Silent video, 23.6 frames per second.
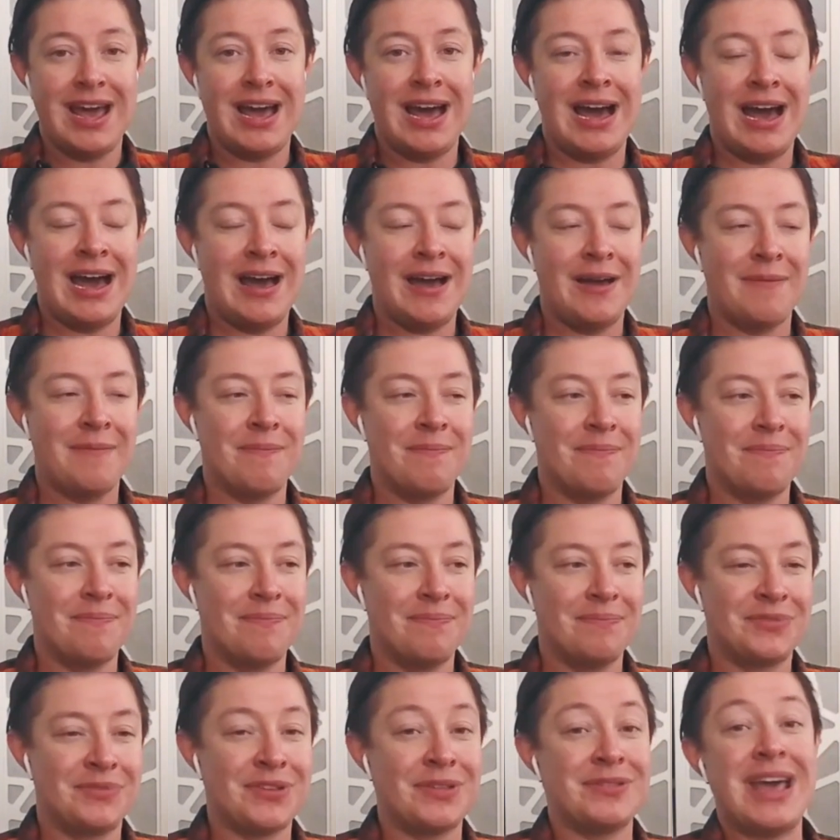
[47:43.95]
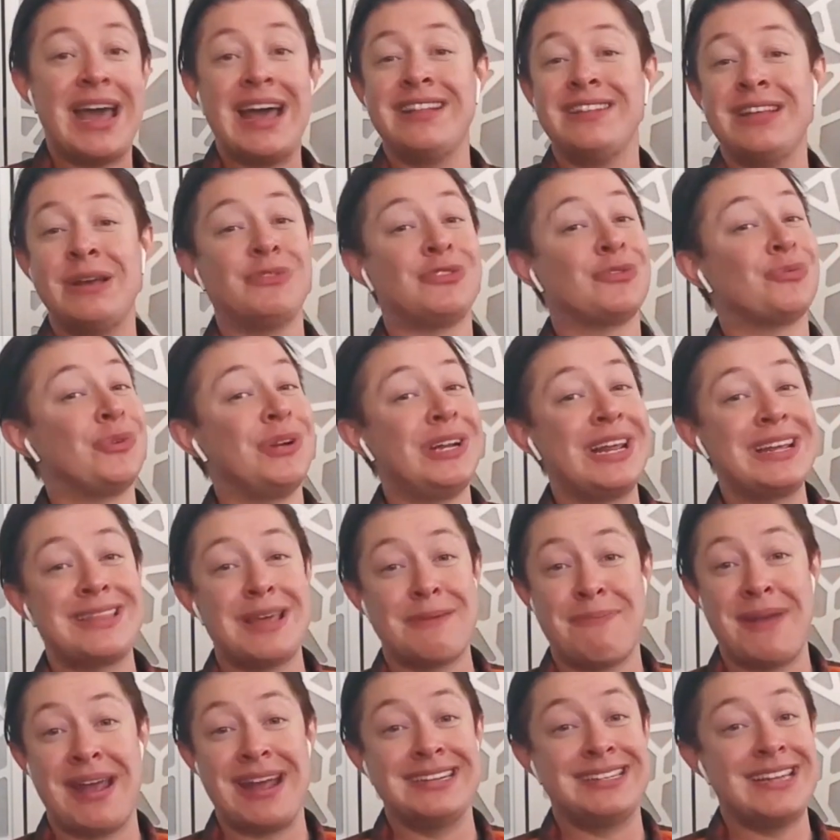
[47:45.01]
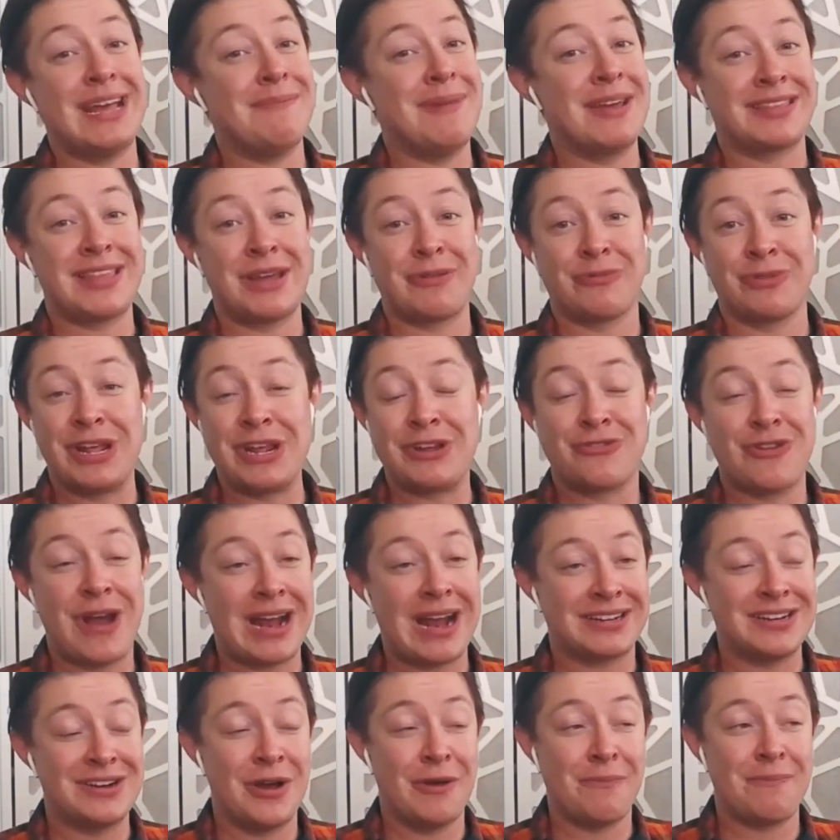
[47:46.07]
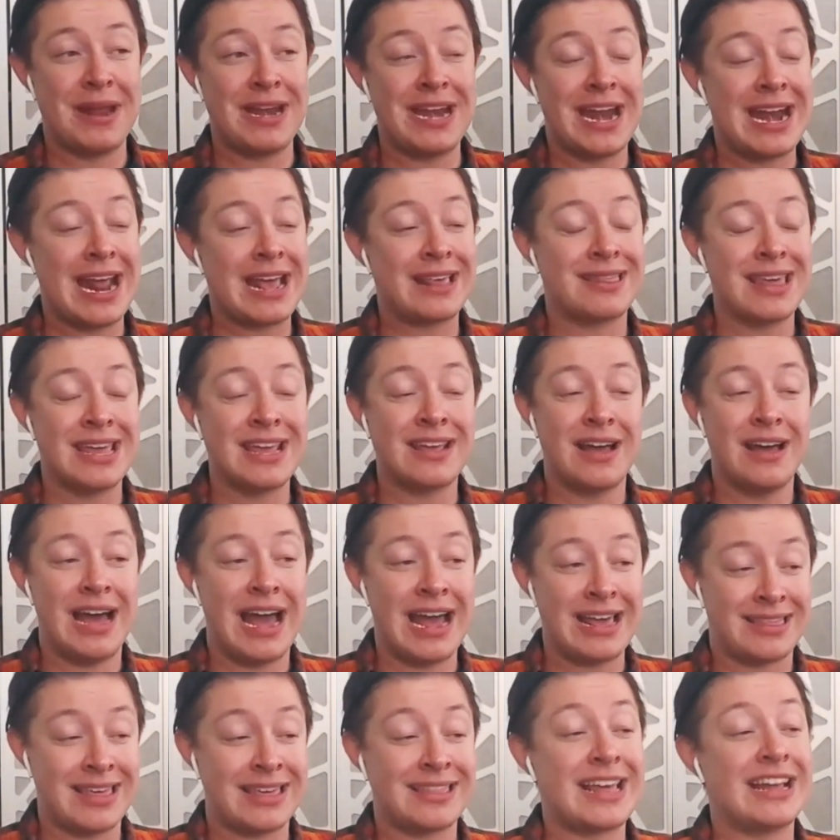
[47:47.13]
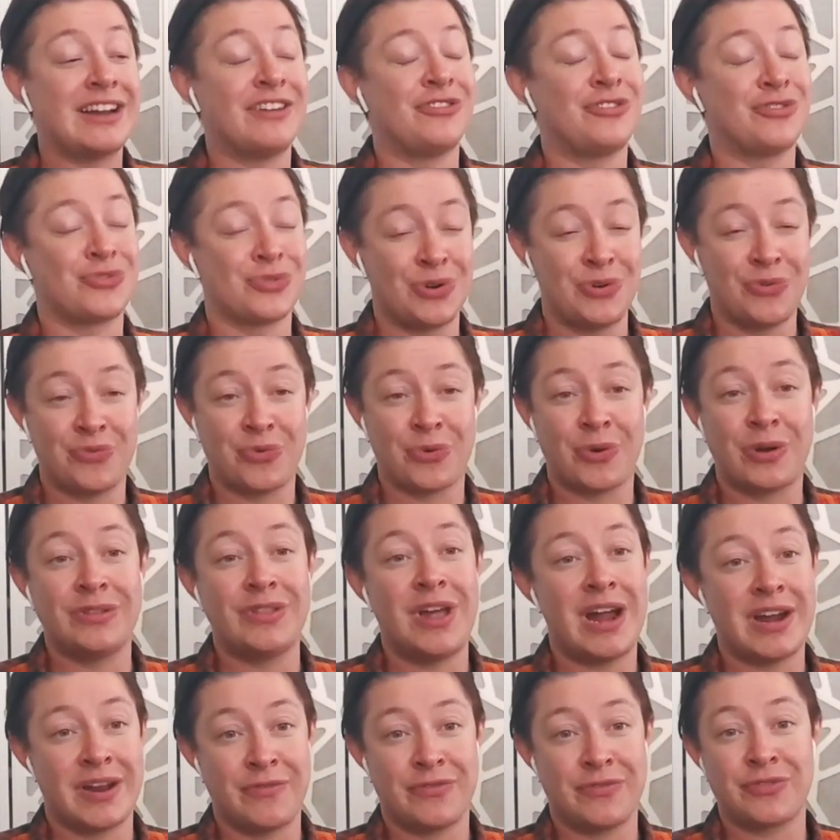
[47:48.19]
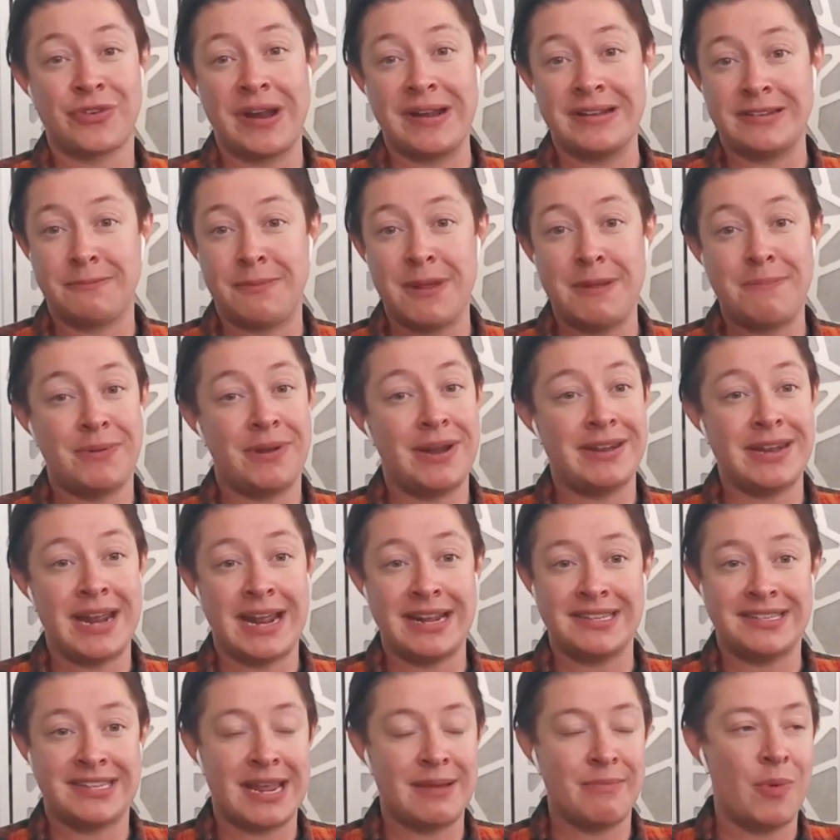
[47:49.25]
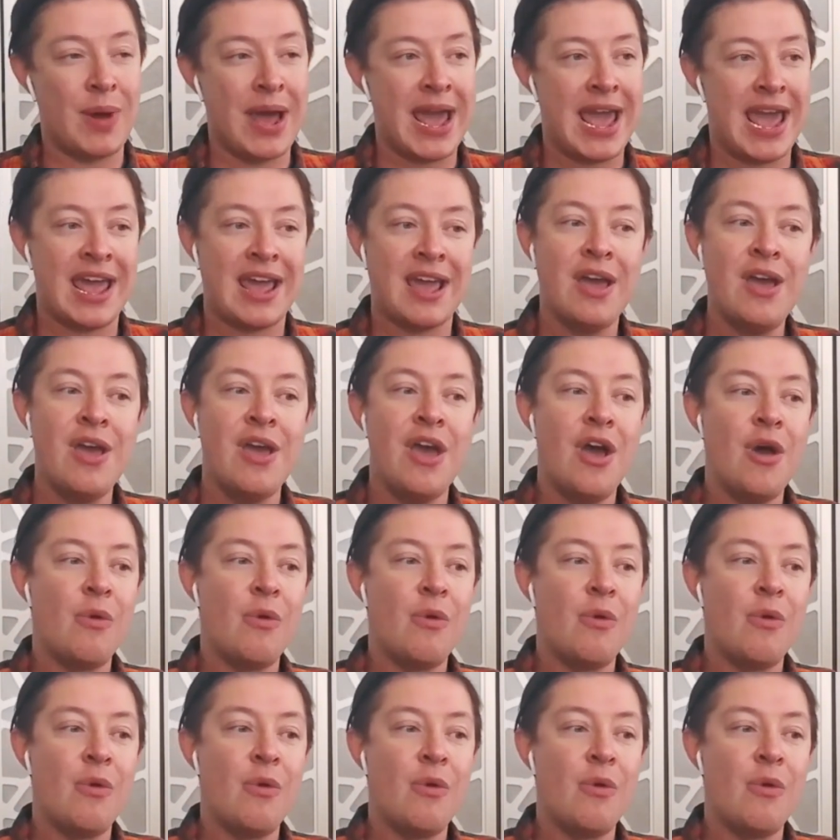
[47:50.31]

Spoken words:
So that it was really the pandemic that really cracked it open. And I think that is true for a lot of trans people in that same way.